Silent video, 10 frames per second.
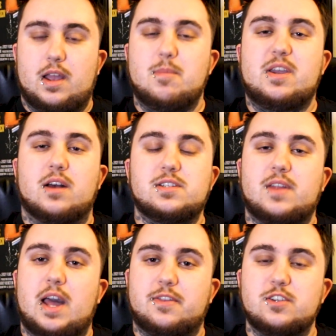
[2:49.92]
and because of
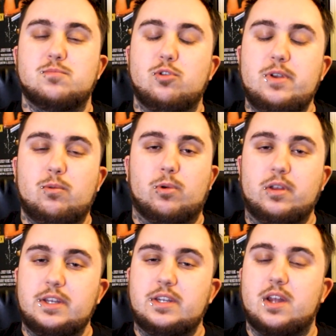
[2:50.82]
that, this movie
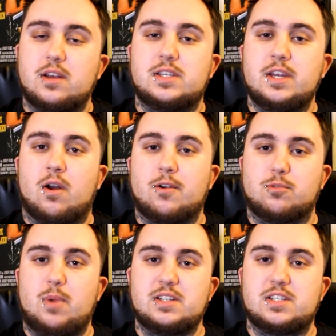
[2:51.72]
really does get under
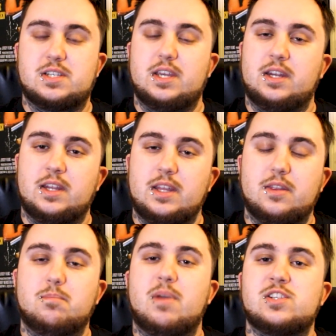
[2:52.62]
my skin in
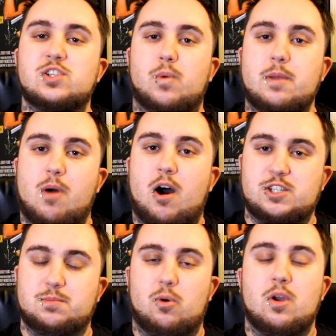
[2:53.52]
the best way
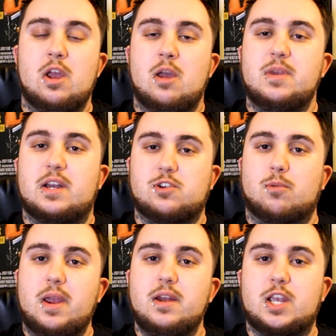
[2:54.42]
possible, because our
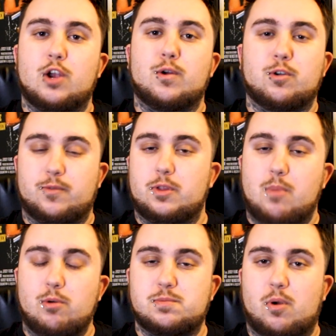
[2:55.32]
main character, for the
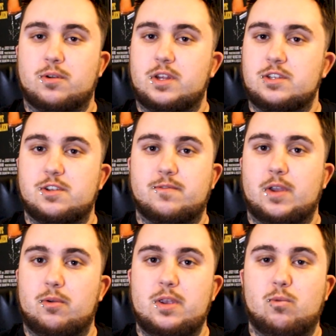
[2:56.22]
most part, is a
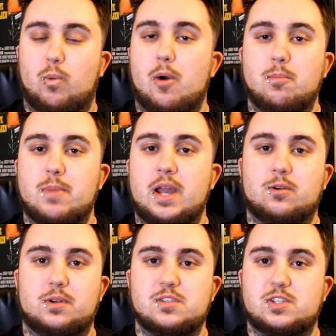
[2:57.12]
very
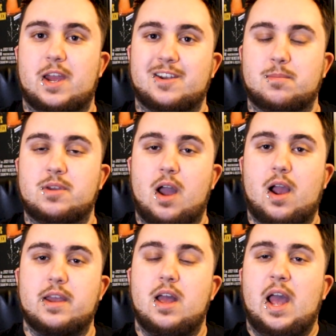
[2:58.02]
well-mannered and stand-up
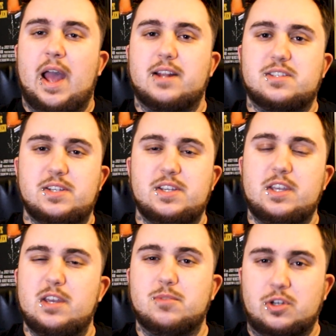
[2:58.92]
guy, and seeing him